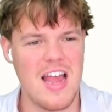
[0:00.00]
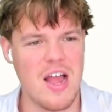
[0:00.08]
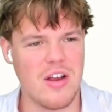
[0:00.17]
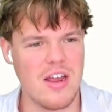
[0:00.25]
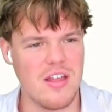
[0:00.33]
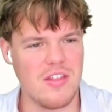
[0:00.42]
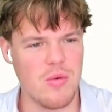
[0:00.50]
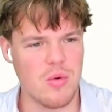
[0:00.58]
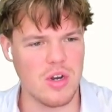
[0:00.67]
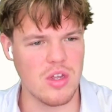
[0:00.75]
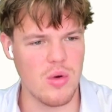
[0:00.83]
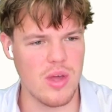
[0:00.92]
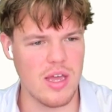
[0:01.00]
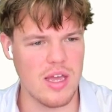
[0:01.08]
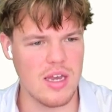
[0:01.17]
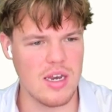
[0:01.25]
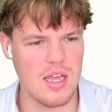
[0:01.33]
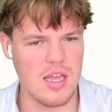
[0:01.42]
okay, and then we're gonna go
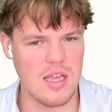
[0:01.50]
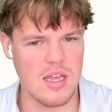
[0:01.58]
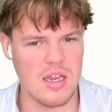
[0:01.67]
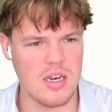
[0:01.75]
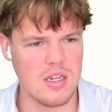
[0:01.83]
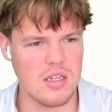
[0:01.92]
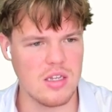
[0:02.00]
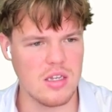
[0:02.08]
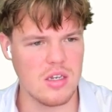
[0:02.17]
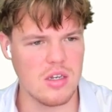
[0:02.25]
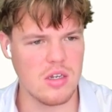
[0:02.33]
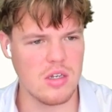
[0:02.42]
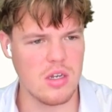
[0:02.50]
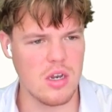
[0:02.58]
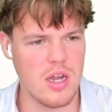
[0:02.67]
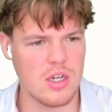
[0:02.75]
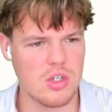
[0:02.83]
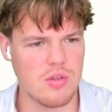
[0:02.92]
ahead and
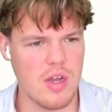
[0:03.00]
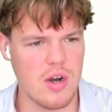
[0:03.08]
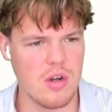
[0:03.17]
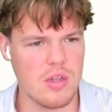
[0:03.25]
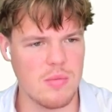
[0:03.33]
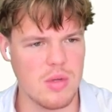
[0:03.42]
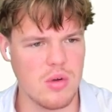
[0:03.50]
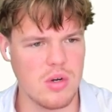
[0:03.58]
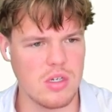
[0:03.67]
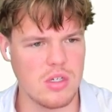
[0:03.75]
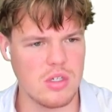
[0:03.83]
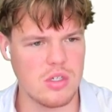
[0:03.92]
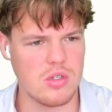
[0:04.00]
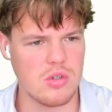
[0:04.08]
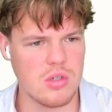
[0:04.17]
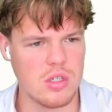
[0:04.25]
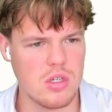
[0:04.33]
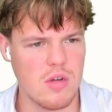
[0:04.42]
not turn that on. Let me go ahead and just turn
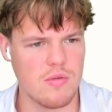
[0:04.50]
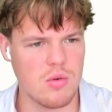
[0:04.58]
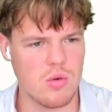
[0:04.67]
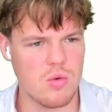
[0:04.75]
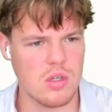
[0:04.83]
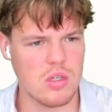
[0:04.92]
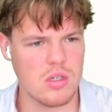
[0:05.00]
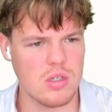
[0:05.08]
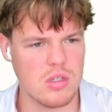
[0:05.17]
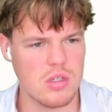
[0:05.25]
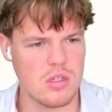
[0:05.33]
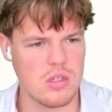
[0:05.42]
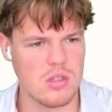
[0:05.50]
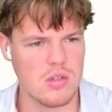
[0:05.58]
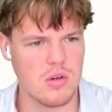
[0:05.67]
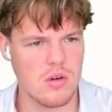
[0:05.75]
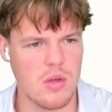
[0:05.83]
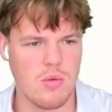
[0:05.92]
this off real quick.
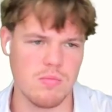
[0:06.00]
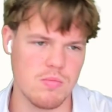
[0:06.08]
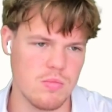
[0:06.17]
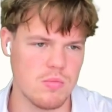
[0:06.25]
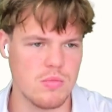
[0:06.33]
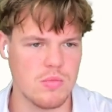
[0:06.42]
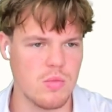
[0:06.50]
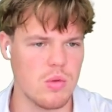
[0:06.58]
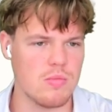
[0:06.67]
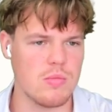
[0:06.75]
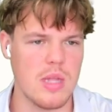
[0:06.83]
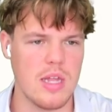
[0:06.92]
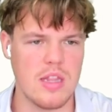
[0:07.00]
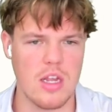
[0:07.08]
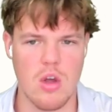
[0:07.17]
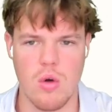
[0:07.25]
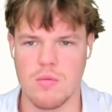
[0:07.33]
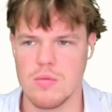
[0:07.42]
Okay, we'll let that
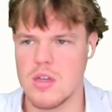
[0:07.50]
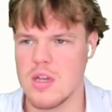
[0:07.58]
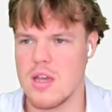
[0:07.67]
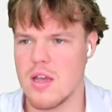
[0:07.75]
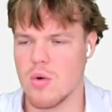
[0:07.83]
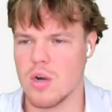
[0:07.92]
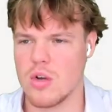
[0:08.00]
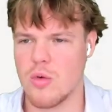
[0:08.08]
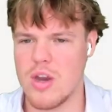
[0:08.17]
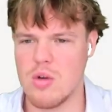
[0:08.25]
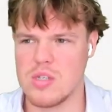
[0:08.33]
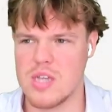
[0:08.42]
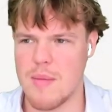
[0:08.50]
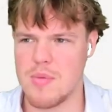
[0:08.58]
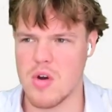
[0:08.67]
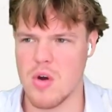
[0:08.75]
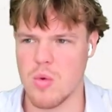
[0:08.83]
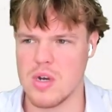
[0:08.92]
go. We're gonna create new zap
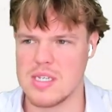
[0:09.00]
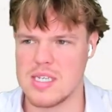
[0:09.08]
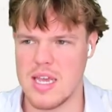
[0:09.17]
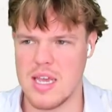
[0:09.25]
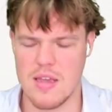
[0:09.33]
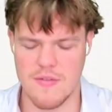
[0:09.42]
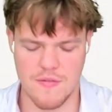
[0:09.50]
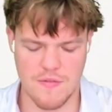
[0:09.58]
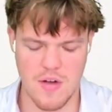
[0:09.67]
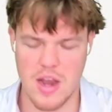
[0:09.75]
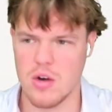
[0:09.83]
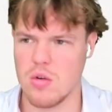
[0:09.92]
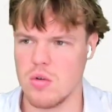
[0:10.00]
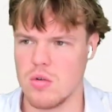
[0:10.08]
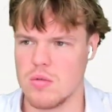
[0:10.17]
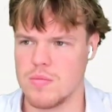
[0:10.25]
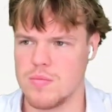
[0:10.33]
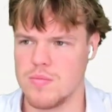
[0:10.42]
here and we're gonna say
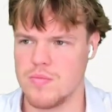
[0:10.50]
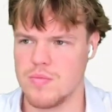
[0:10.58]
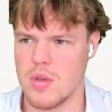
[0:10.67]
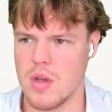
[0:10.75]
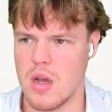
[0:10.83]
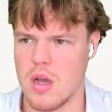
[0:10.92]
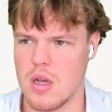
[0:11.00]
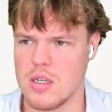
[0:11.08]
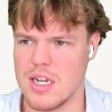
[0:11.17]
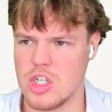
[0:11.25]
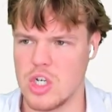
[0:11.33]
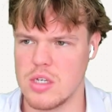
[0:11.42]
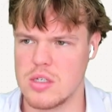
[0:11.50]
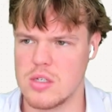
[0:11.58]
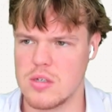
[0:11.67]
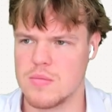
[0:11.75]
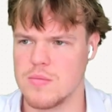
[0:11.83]
final uh, digest.